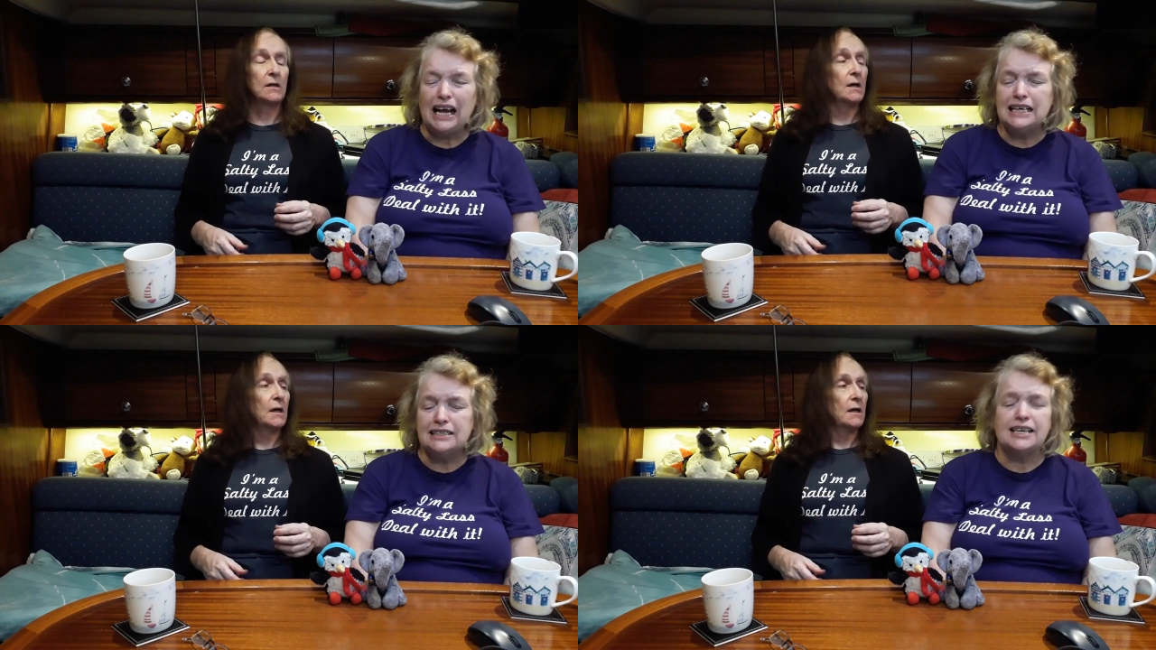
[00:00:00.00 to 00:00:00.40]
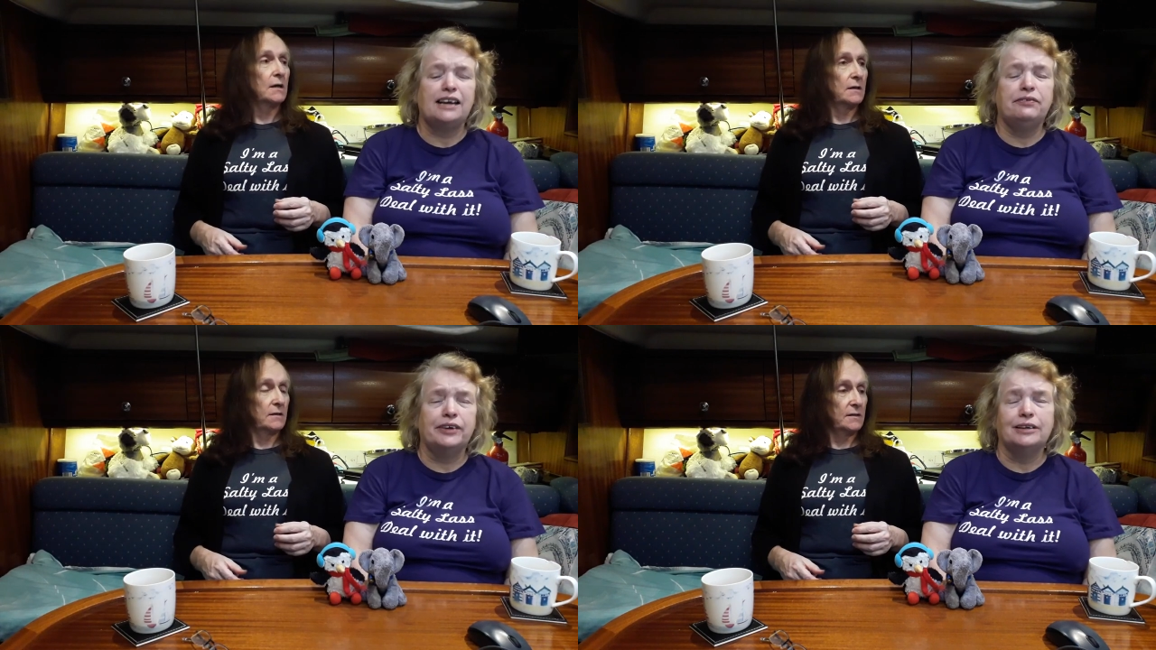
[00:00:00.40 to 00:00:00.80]
Speaker 1: It's
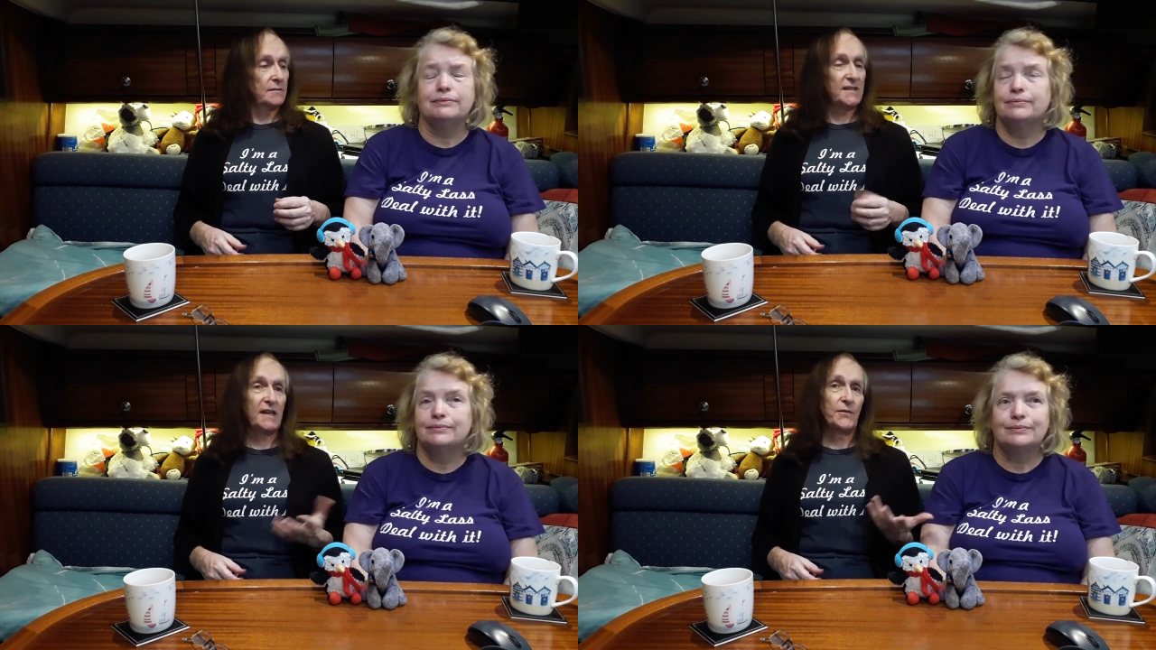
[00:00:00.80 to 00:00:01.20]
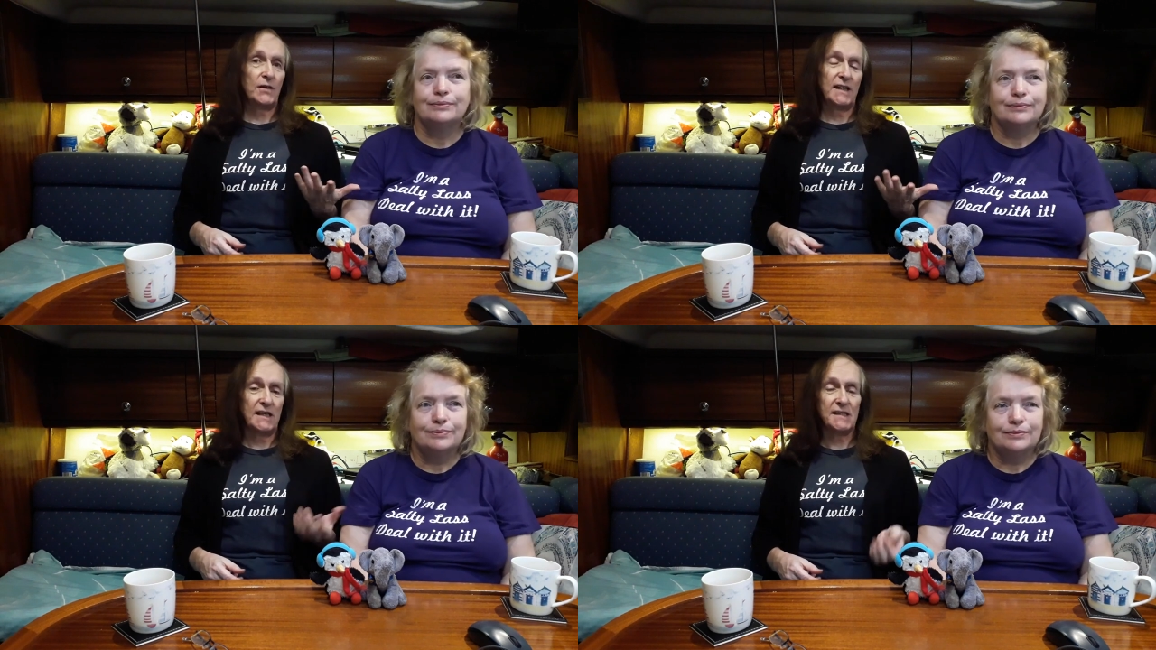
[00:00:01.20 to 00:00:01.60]
safer. Safer
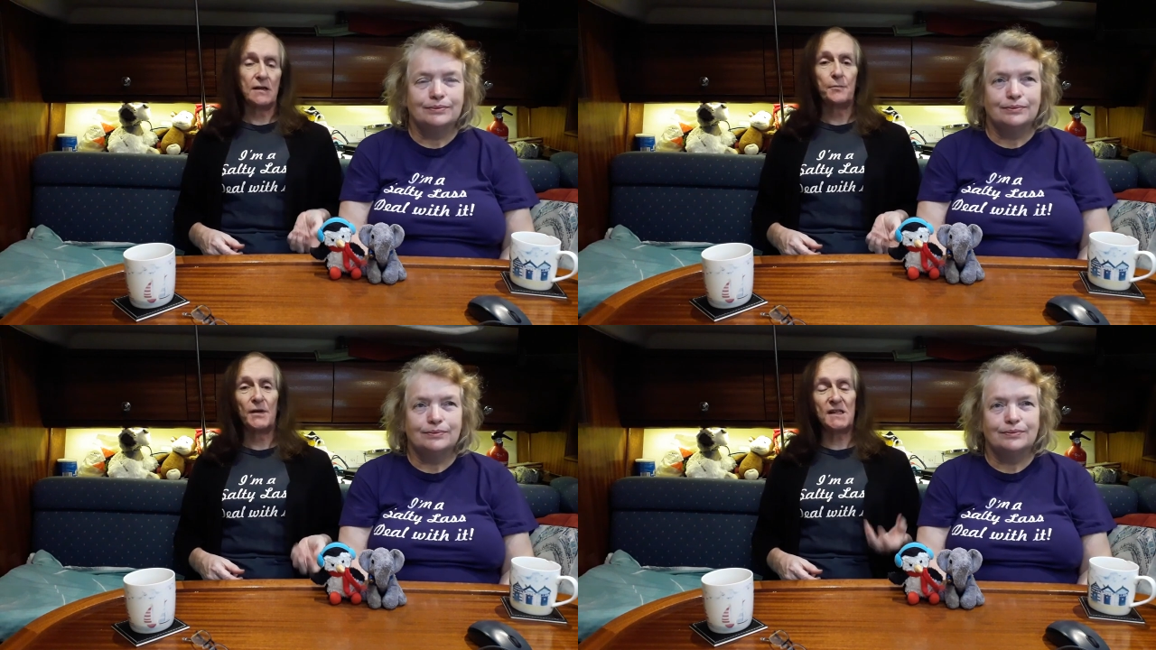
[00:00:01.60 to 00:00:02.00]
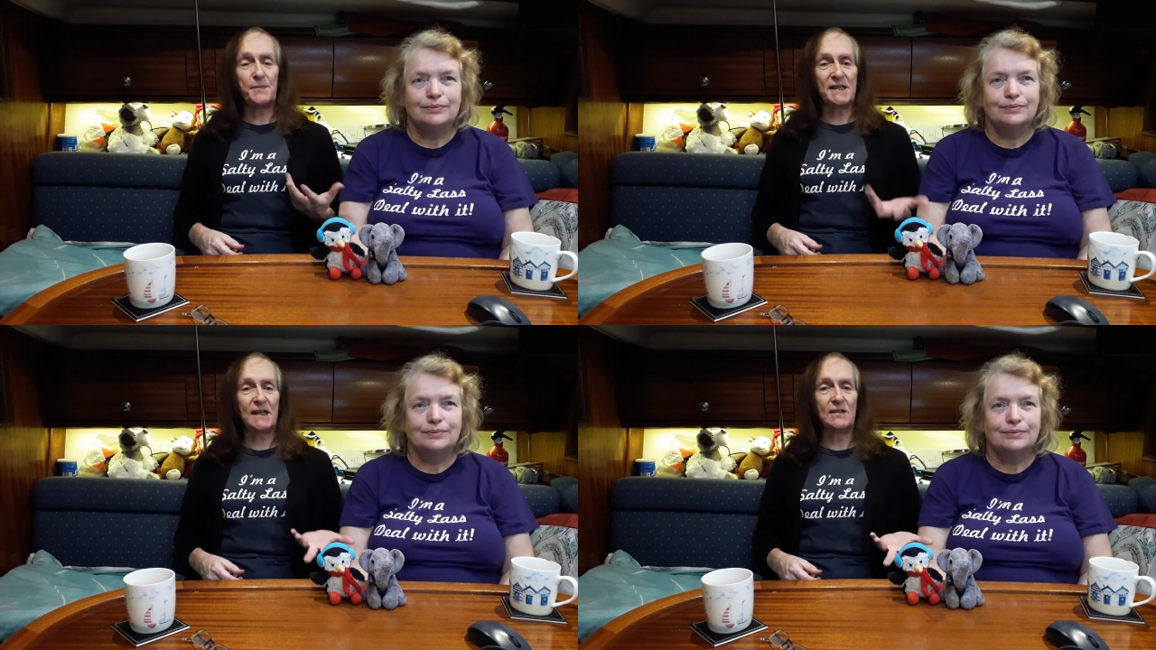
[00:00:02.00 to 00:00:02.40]
and easier. But this
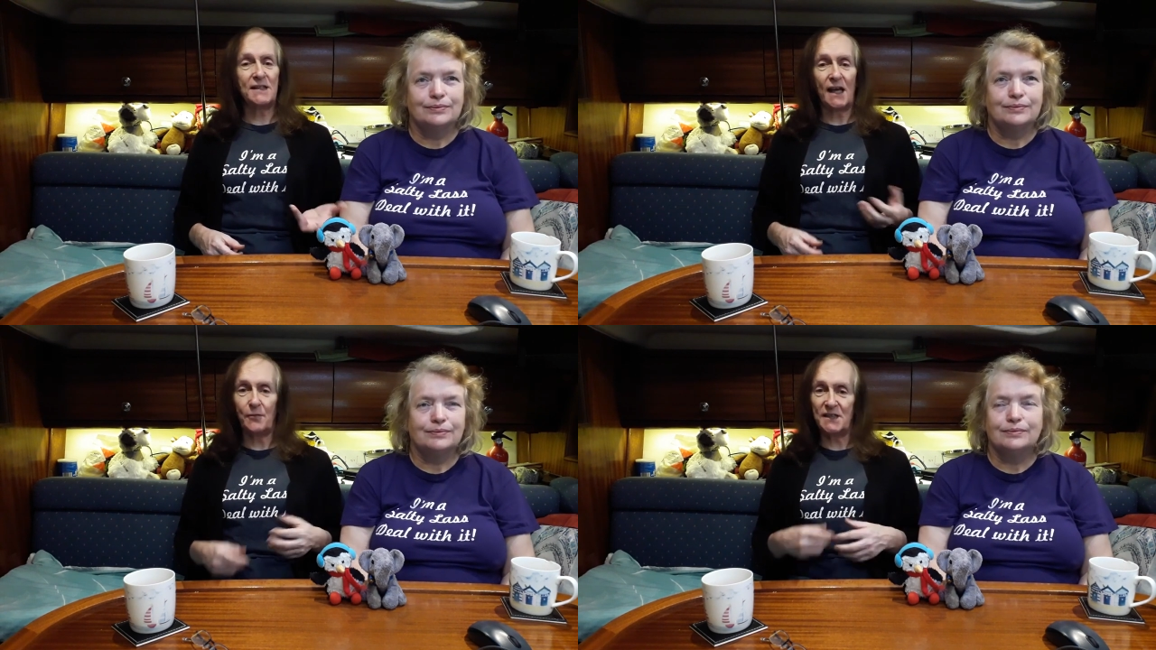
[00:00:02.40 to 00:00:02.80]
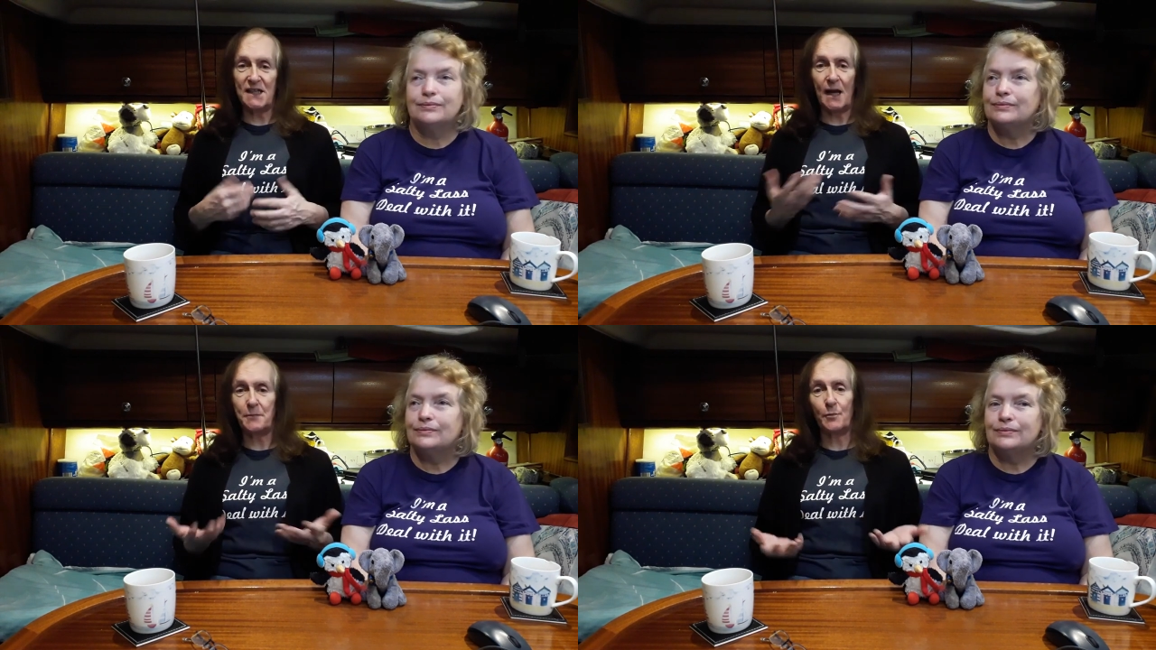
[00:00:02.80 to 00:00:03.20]
particular day, we
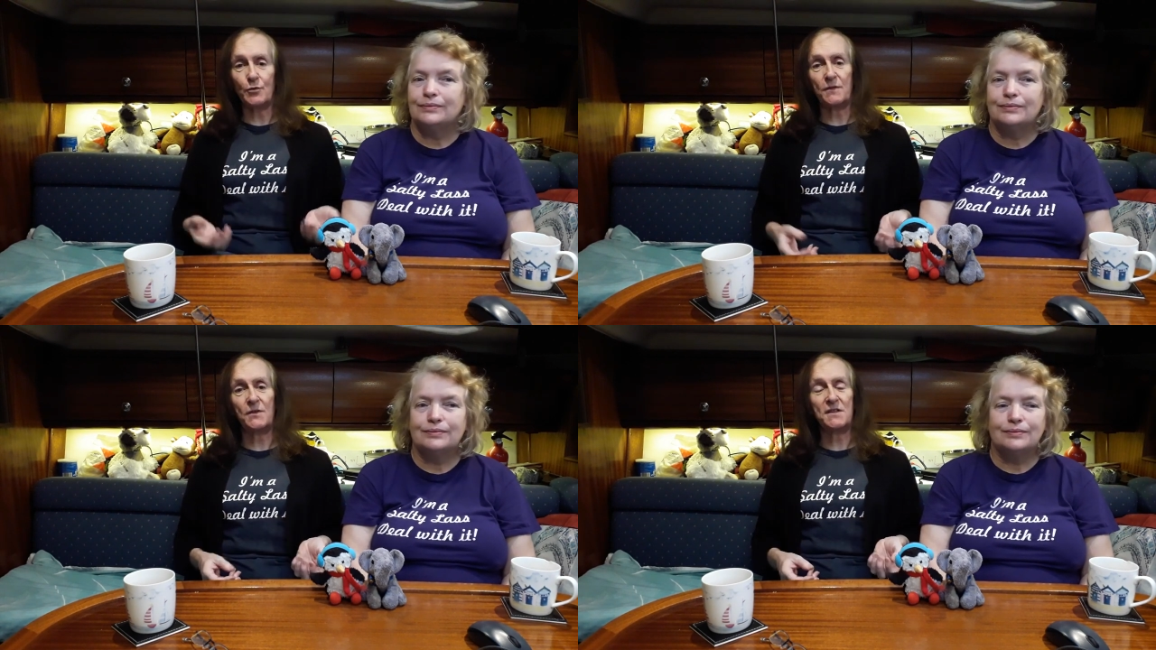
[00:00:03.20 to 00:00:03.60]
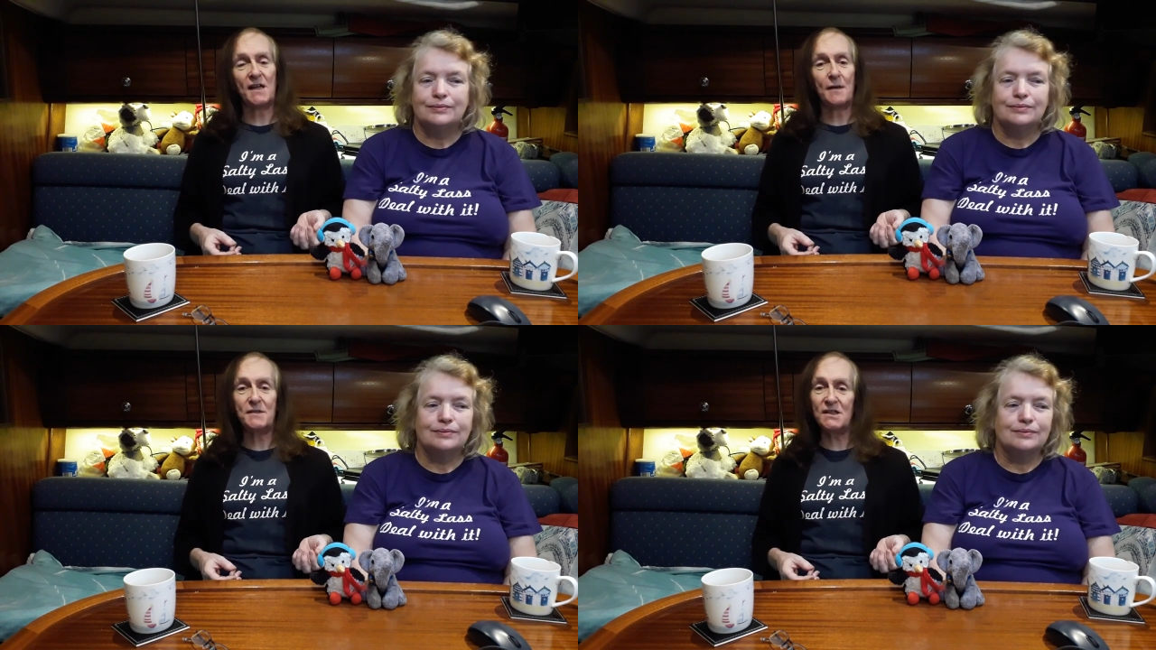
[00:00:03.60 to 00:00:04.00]
jibed the boat a few
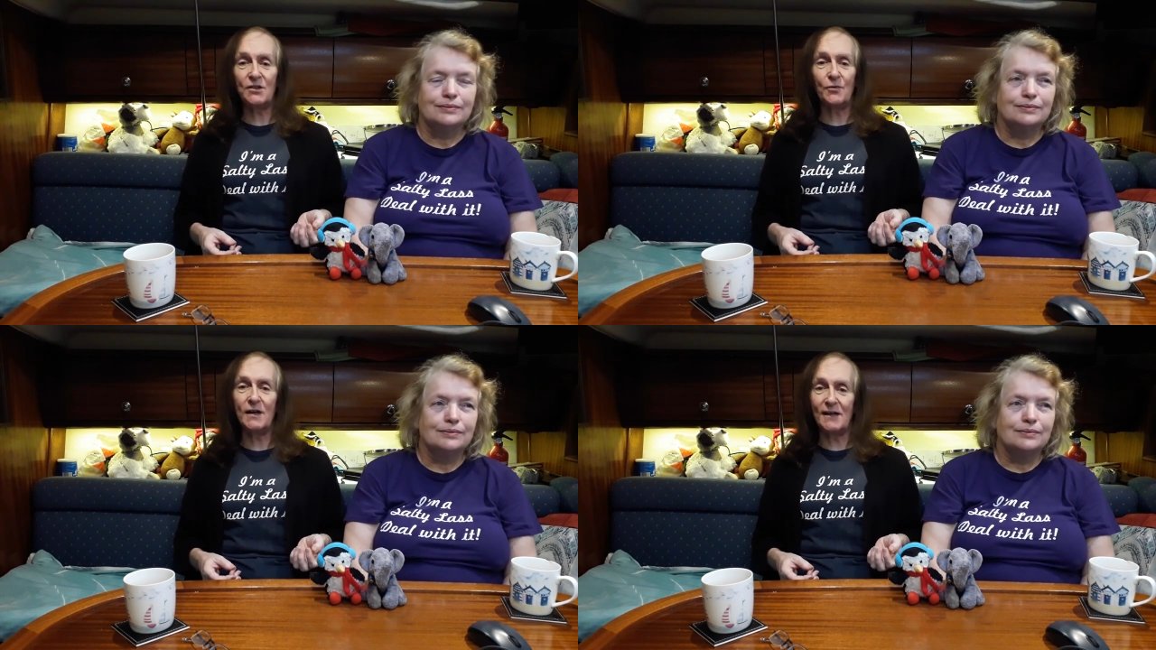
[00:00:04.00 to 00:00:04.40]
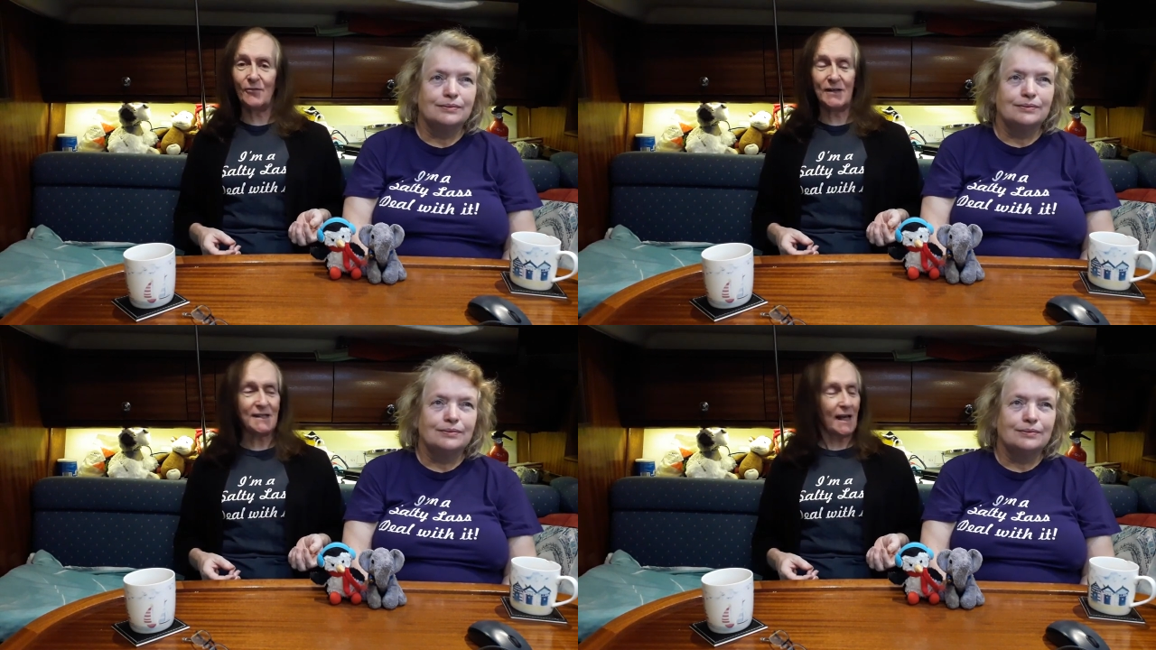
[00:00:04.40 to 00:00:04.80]
times. You know what? It went